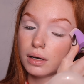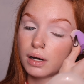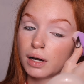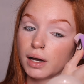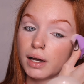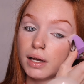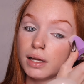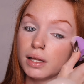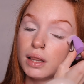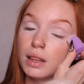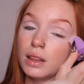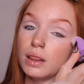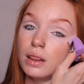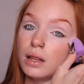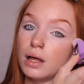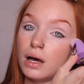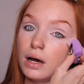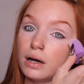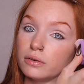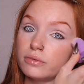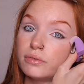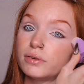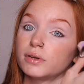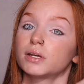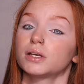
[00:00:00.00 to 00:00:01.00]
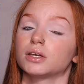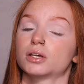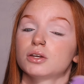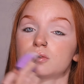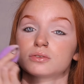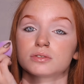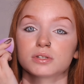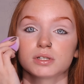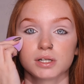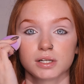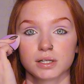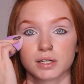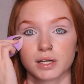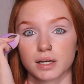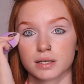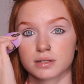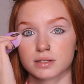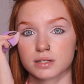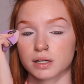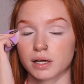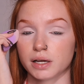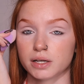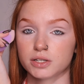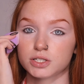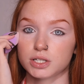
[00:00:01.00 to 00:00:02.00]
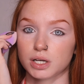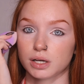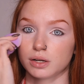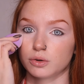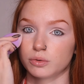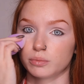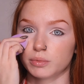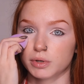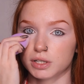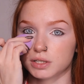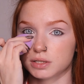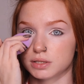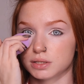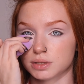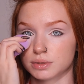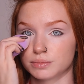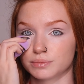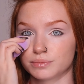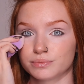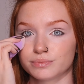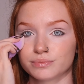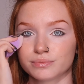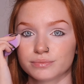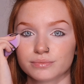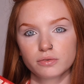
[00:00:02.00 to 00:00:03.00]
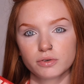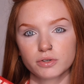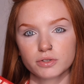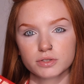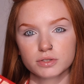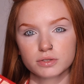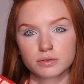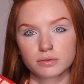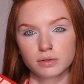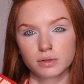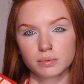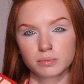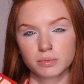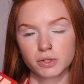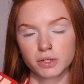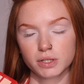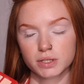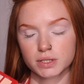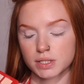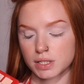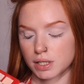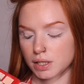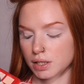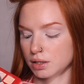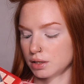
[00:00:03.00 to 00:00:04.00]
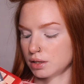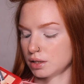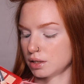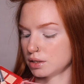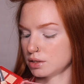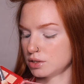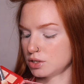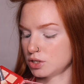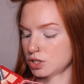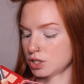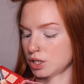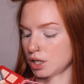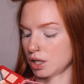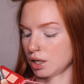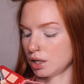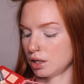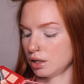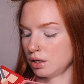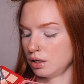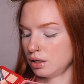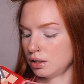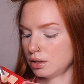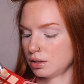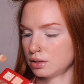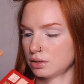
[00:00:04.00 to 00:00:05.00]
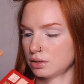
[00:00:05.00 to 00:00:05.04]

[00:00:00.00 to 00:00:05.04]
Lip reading: I love using it as an eyeshadow base. First of all, I'm gonna take this shade.